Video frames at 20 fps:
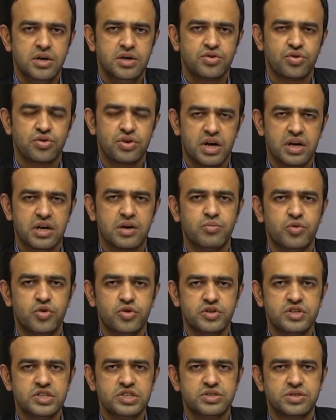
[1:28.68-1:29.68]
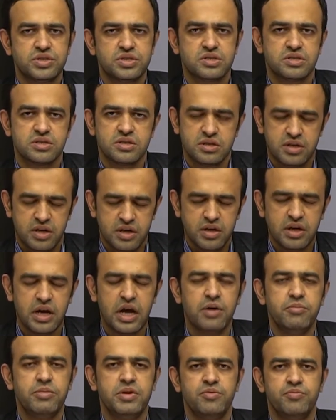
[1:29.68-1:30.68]
So Tata Motors
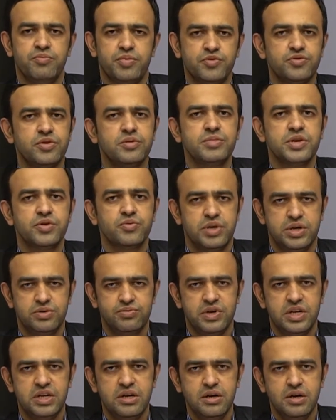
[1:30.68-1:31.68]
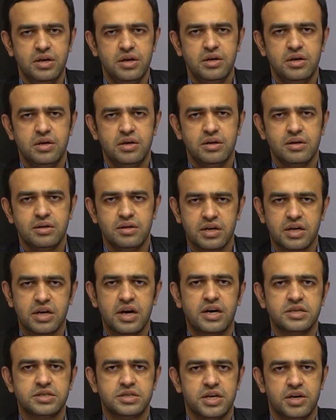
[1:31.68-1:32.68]
have been performing very well. Their
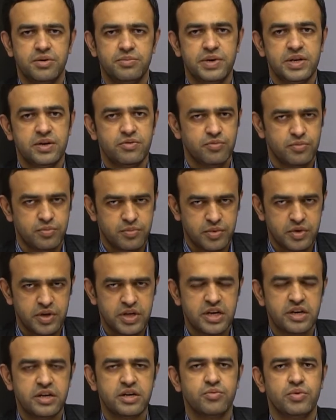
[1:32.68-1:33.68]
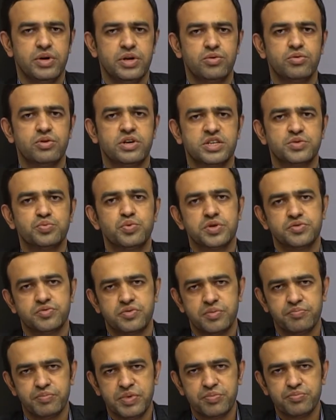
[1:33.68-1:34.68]
cars have been getting very good response
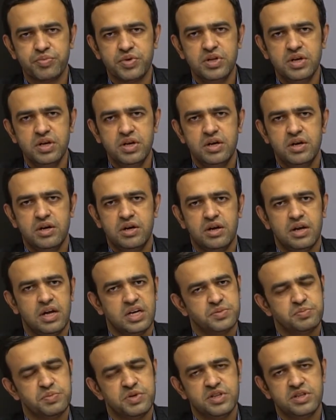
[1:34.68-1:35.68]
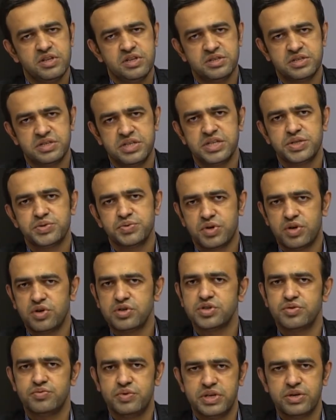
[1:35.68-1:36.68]
from people. Last month their sales were
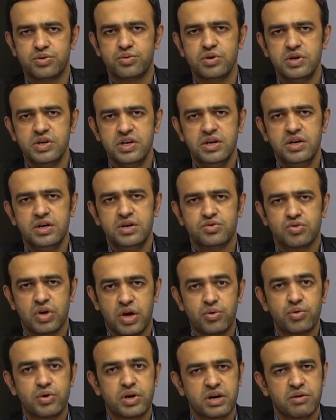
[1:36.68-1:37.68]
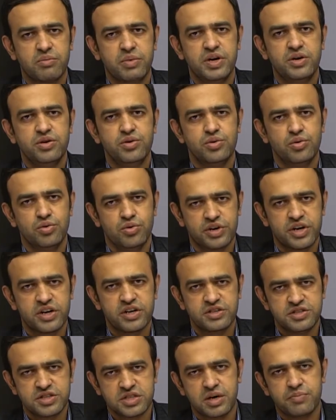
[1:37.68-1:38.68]
also very good. So I would recommend you to look
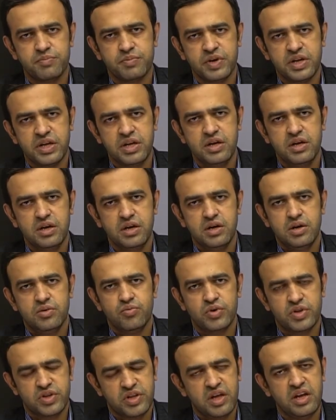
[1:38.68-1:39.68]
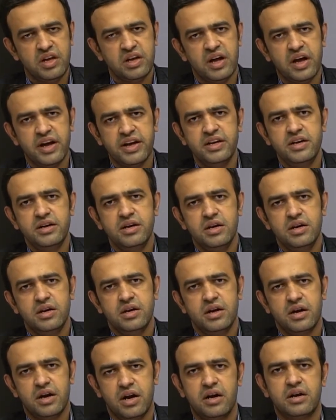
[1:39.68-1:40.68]
at this company with keen eye
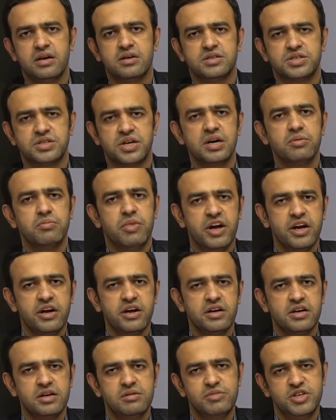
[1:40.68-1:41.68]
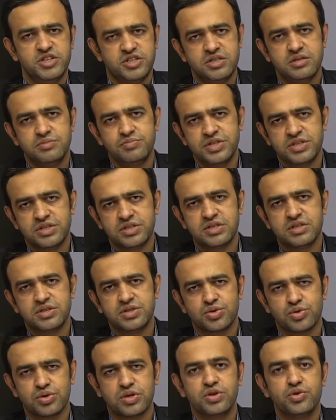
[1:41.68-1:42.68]
and start buying it in bits and pieces,
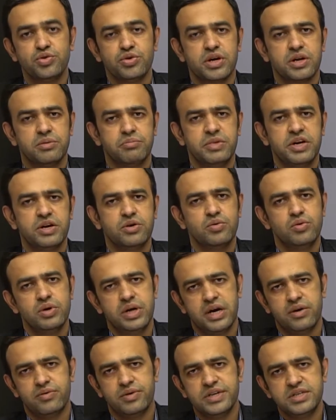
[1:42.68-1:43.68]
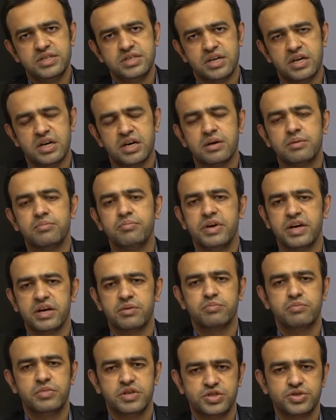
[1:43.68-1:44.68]
so that you can make good average and
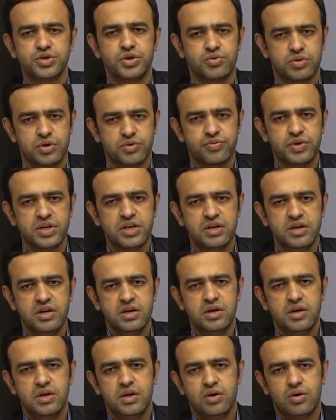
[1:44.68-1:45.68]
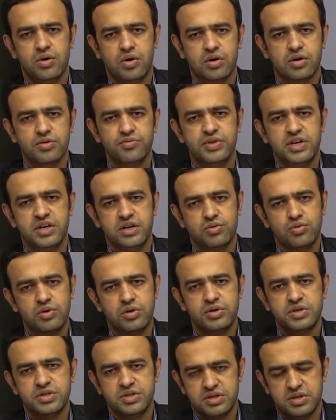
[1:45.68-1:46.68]
make best out of it. Lot of their
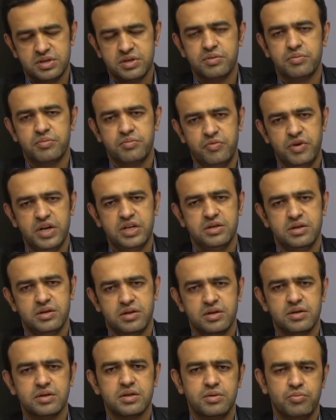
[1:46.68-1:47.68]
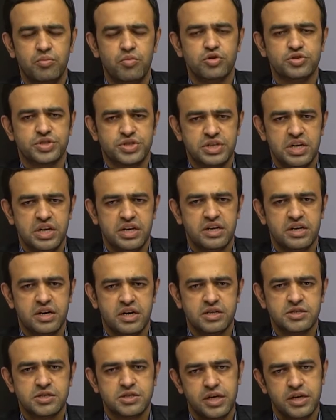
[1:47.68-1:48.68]
good, the most selling
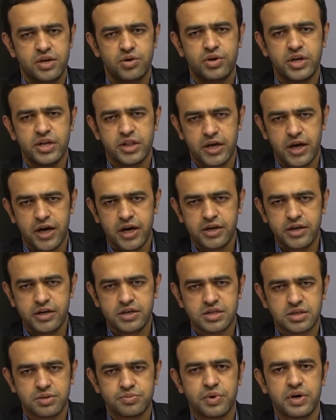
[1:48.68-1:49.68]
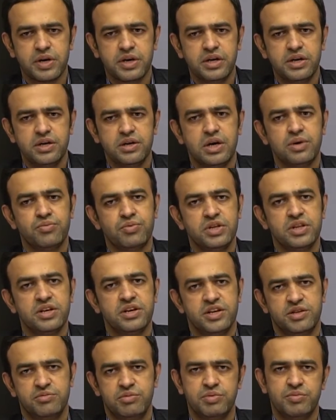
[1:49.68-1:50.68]
cars, including the Harrier, Safari,
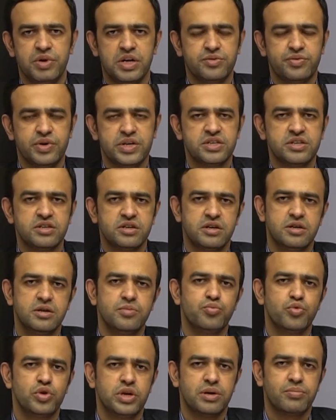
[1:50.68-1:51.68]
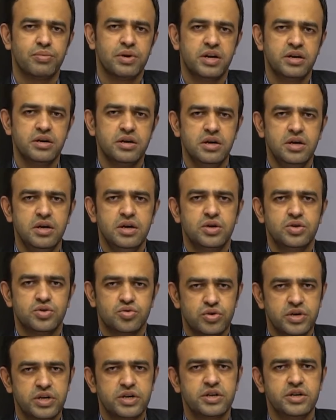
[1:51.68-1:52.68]
everything has been manufactured at the Pune plant.
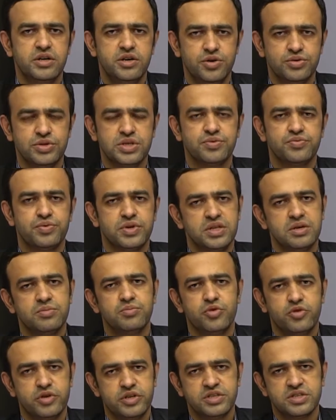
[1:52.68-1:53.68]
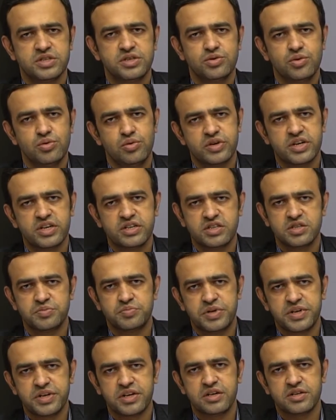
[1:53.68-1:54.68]
So it gives us furthermore reason to look at this
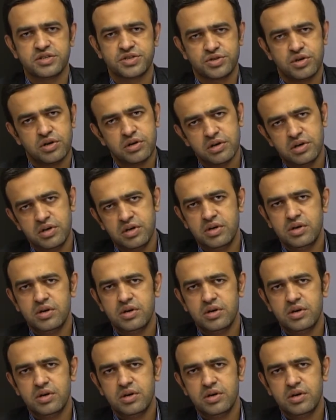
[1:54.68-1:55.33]
particular stock